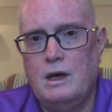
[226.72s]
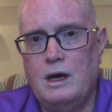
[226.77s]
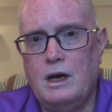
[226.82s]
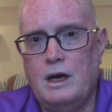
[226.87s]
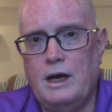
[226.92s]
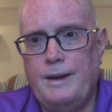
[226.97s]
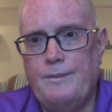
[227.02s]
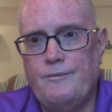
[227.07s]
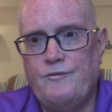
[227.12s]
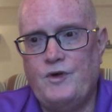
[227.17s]

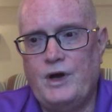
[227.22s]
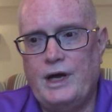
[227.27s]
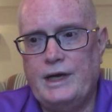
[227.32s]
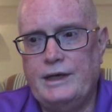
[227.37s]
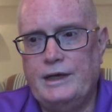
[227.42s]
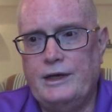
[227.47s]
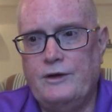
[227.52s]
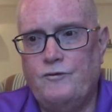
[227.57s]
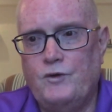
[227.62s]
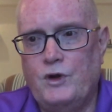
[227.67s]
I am
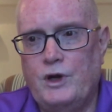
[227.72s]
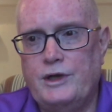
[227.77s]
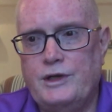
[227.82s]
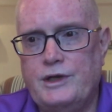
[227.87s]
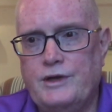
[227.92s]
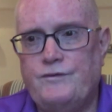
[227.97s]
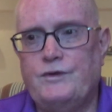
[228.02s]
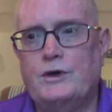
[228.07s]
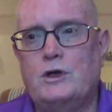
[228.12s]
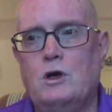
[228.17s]
finding it very
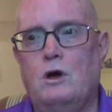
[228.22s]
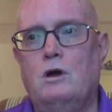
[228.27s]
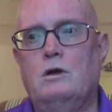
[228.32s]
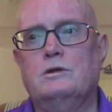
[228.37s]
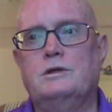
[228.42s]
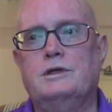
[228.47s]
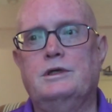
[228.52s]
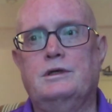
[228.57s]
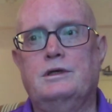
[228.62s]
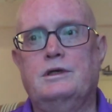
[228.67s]

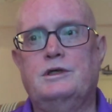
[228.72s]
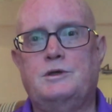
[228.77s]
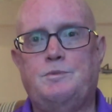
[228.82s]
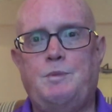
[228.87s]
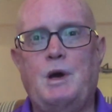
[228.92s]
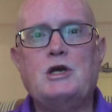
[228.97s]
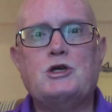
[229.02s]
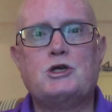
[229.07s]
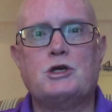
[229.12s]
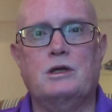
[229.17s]
difficult,
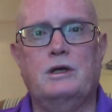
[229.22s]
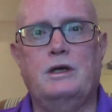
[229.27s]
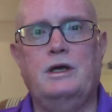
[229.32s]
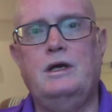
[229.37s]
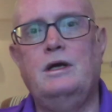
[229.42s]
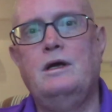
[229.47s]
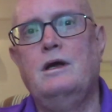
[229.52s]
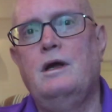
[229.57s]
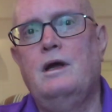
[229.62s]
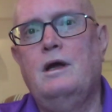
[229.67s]

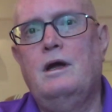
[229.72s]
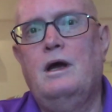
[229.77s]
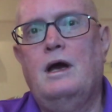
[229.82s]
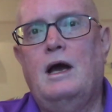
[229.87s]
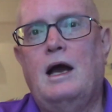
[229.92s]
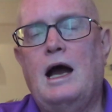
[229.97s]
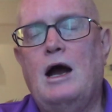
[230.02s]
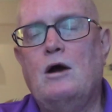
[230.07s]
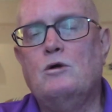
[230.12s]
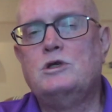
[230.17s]
especially
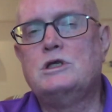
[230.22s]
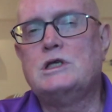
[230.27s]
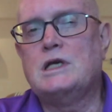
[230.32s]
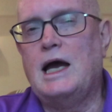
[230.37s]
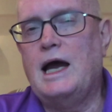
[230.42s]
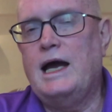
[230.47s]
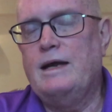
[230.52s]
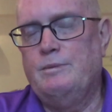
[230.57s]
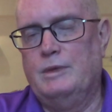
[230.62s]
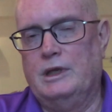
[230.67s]

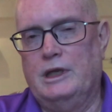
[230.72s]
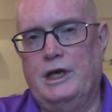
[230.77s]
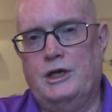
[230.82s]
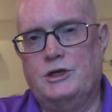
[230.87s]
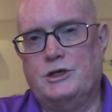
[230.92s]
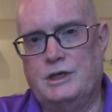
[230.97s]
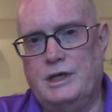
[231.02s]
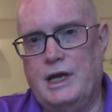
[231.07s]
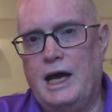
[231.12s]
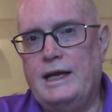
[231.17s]
outside
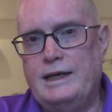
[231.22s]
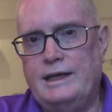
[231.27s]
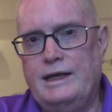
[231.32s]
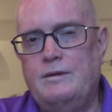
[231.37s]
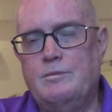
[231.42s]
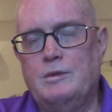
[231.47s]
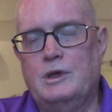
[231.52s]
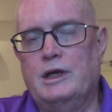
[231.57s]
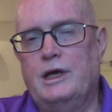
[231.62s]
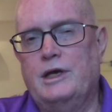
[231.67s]
Malaysia, not
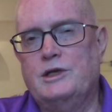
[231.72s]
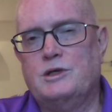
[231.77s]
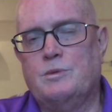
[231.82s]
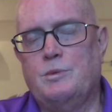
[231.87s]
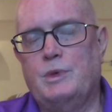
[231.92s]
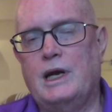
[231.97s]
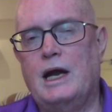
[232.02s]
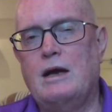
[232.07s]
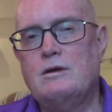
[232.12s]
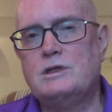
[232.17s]
in
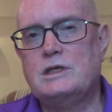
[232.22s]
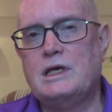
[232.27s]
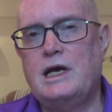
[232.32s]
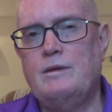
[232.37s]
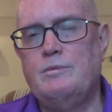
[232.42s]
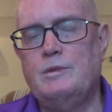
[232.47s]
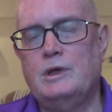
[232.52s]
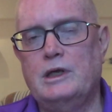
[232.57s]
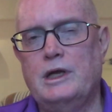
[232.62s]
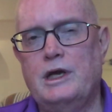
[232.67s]
Malaysia, but
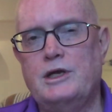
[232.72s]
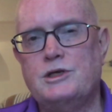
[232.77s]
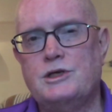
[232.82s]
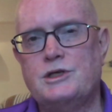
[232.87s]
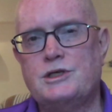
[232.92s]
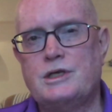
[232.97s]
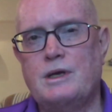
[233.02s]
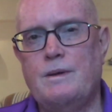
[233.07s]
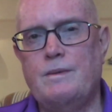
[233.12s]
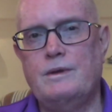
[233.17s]
outside
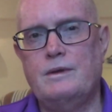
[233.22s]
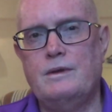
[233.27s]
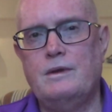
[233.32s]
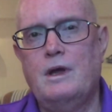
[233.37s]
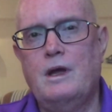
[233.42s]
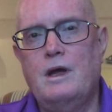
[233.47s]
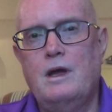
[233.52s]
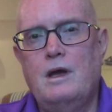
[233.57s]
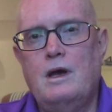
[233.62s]
Malaysia, some